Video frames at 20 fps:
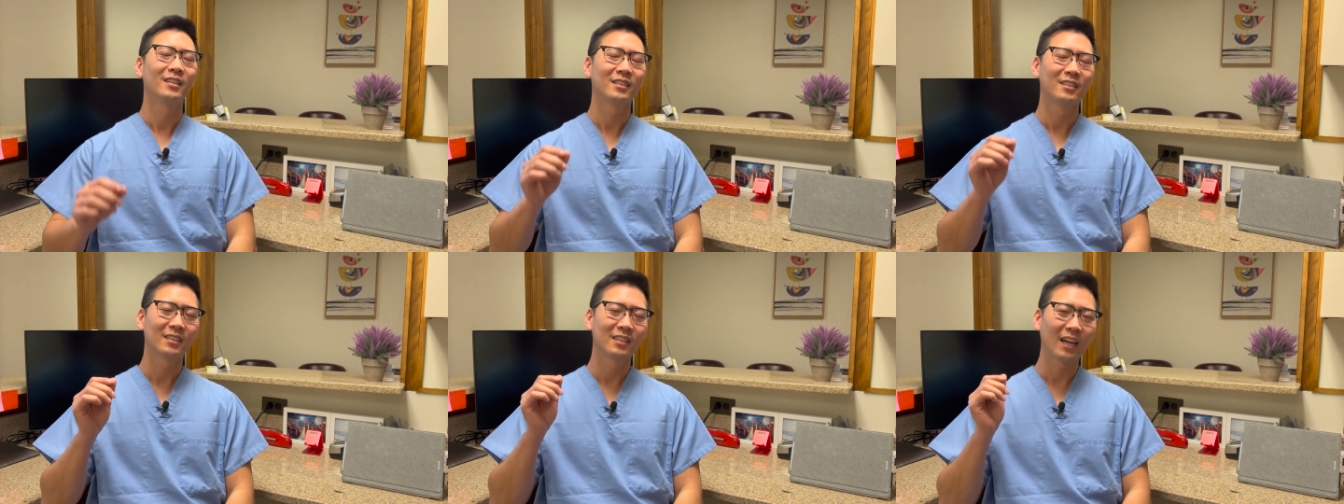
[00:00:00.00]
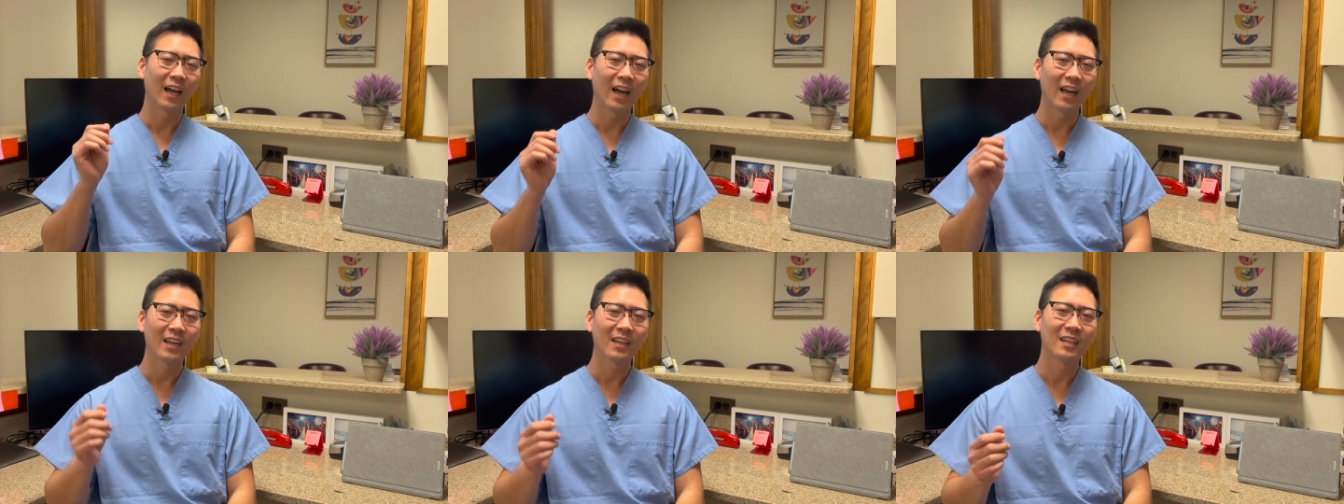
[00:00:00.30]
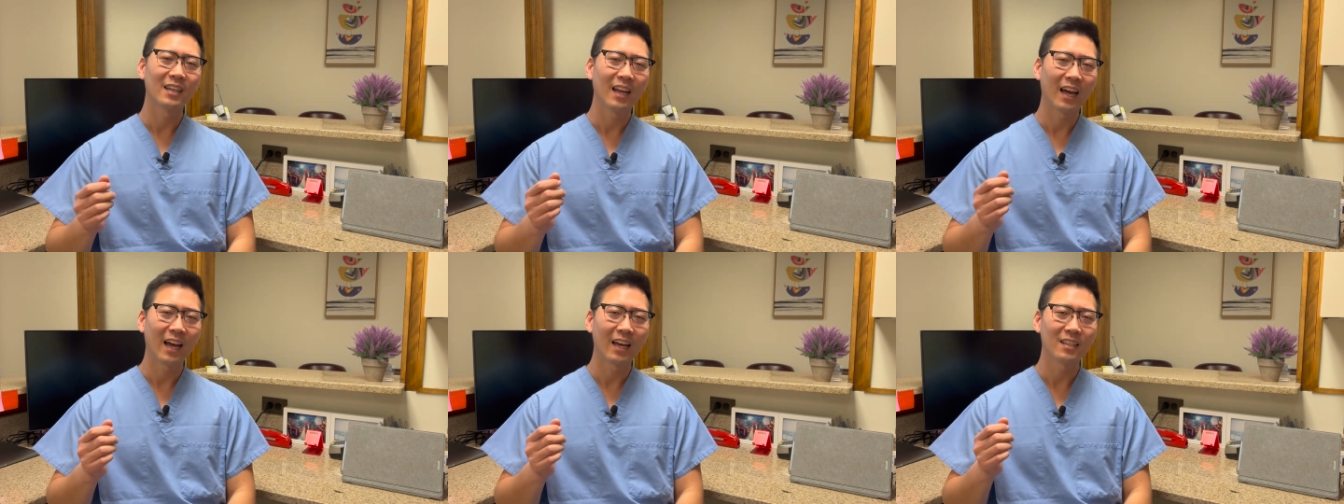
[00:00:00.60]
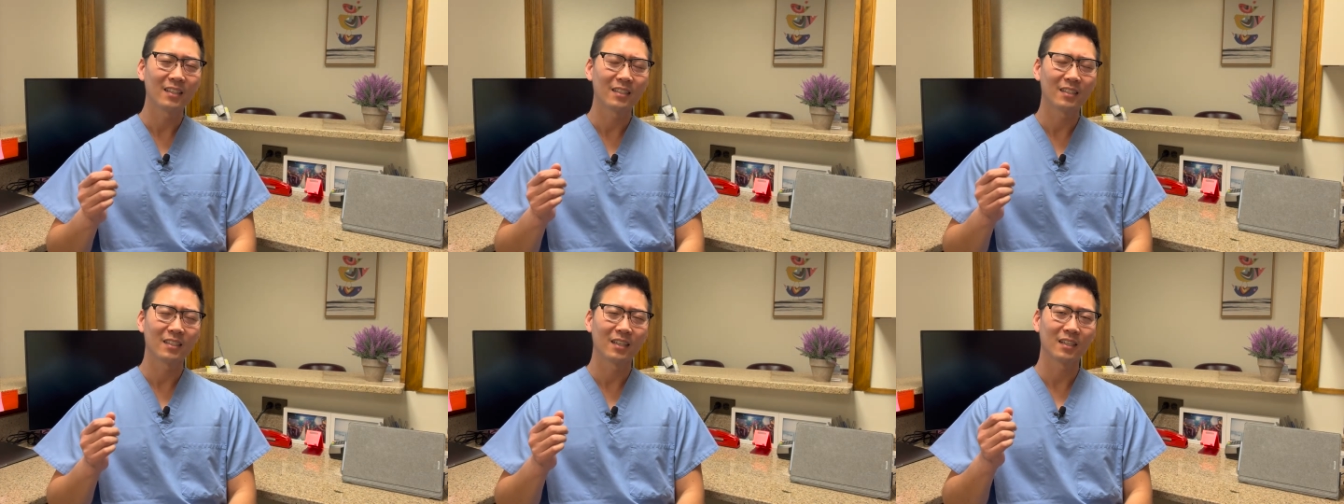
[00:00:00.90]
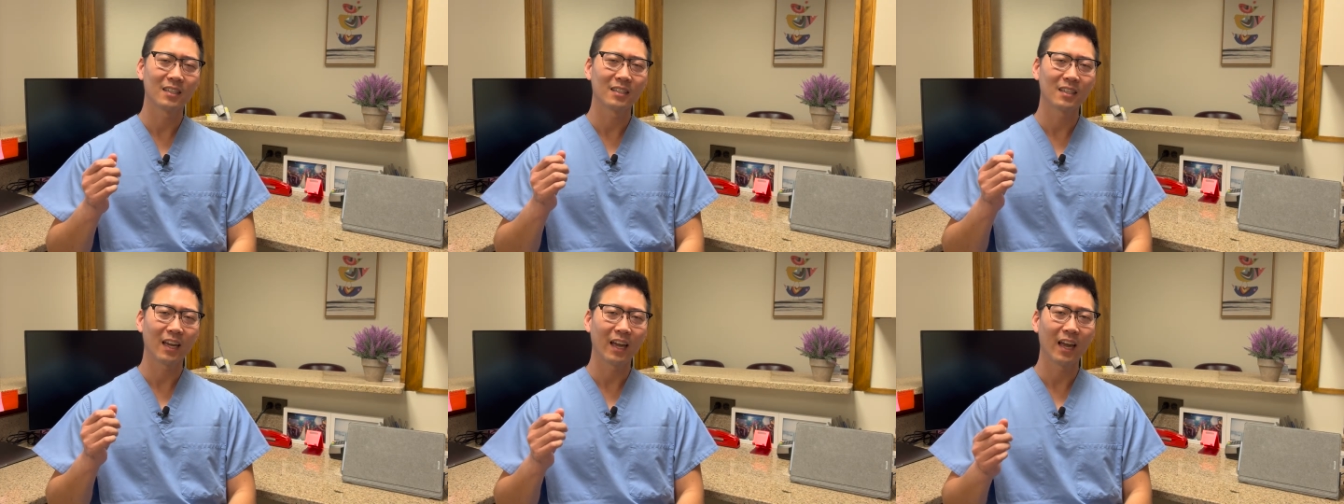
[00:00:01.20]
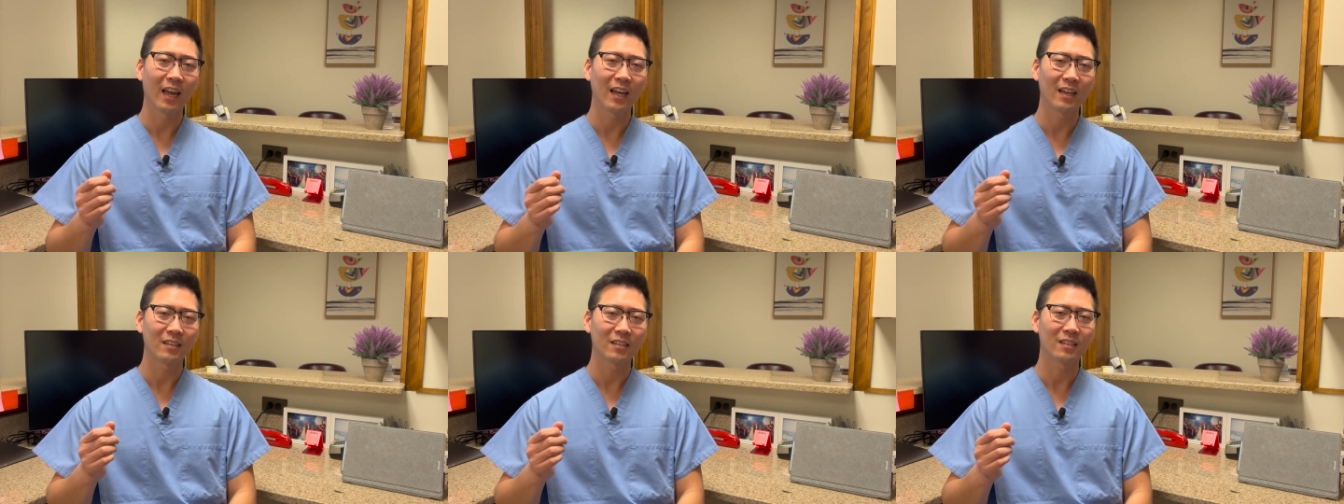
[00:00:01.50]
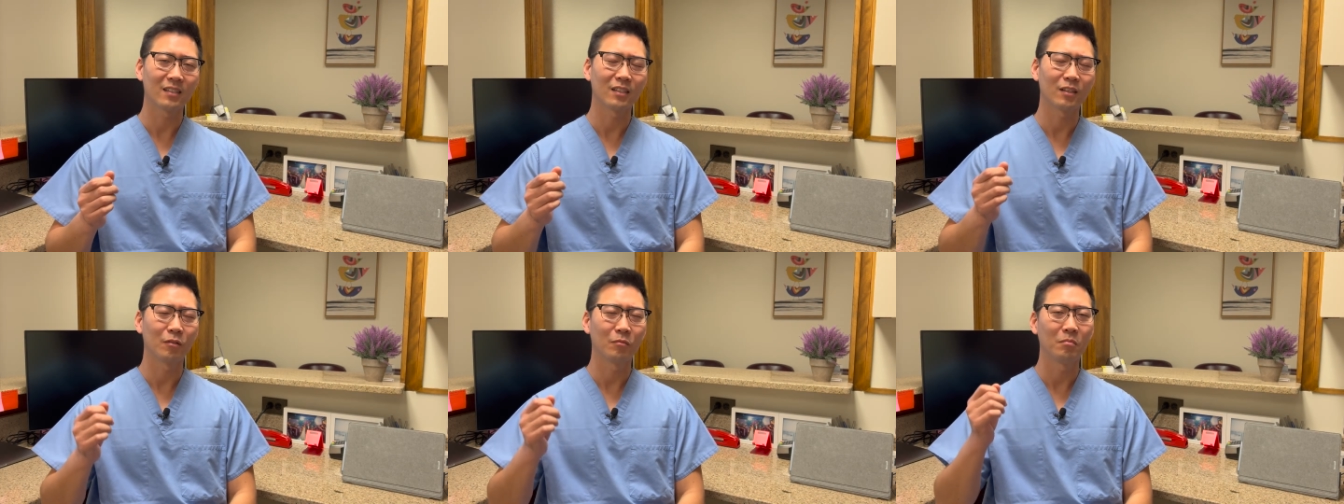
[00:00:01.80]
Diagnostic
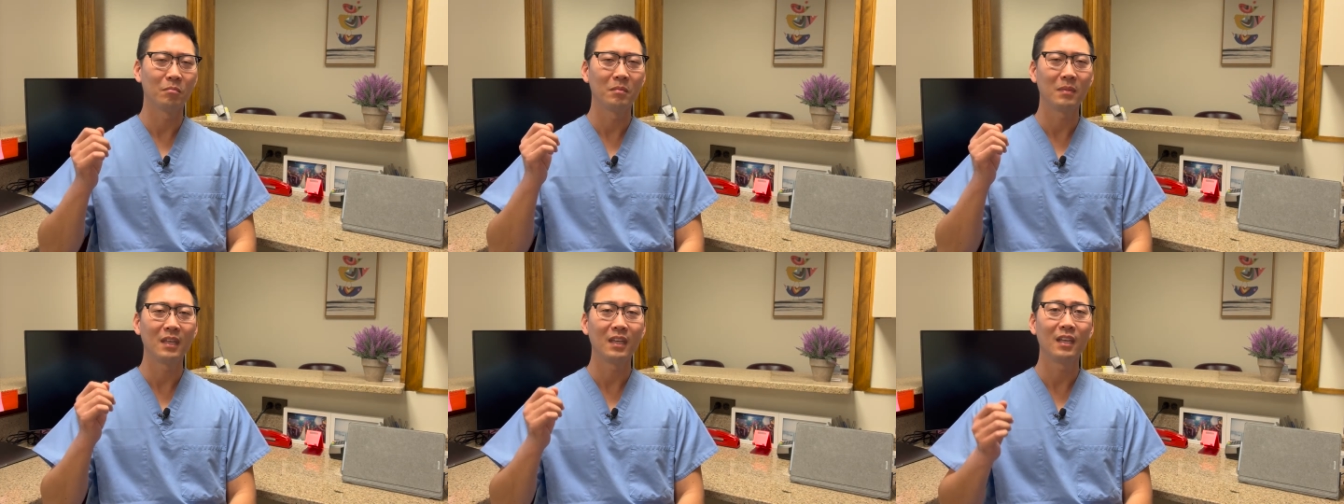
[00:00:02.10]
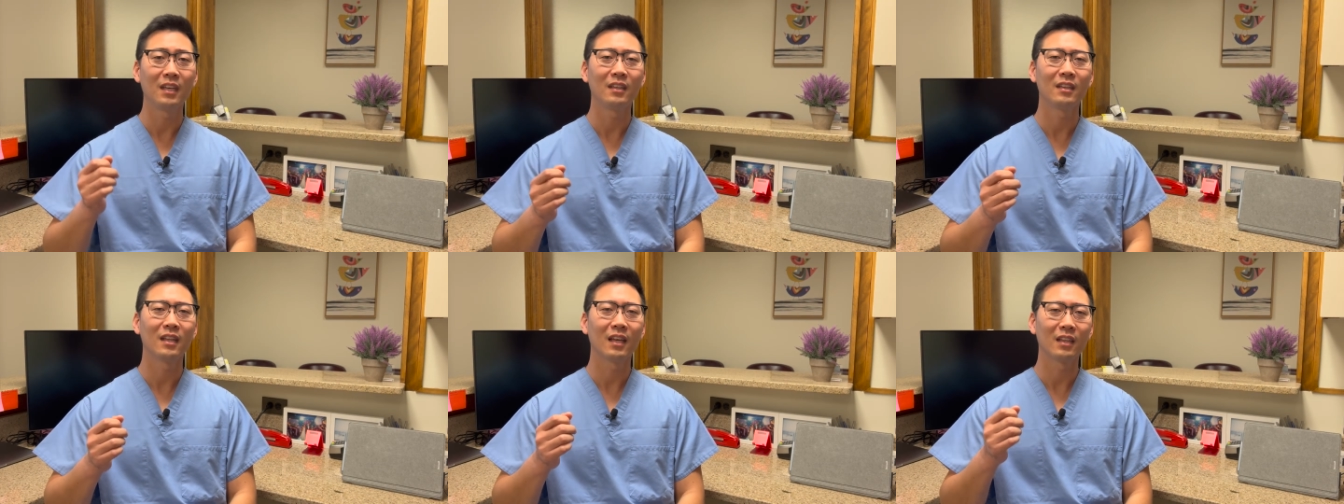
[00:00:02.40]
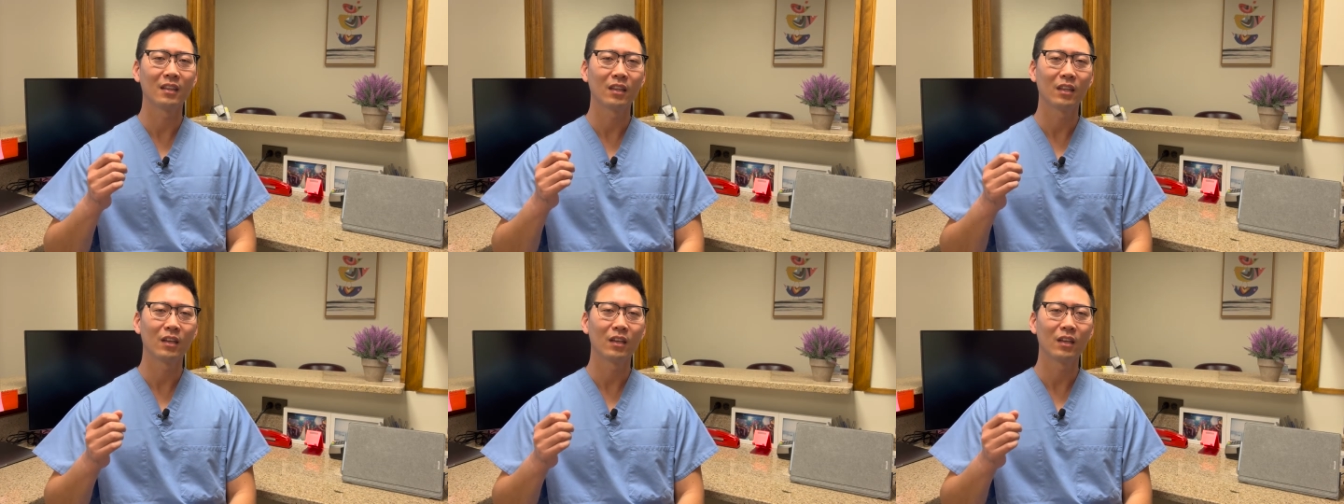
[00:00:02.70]
tests mean that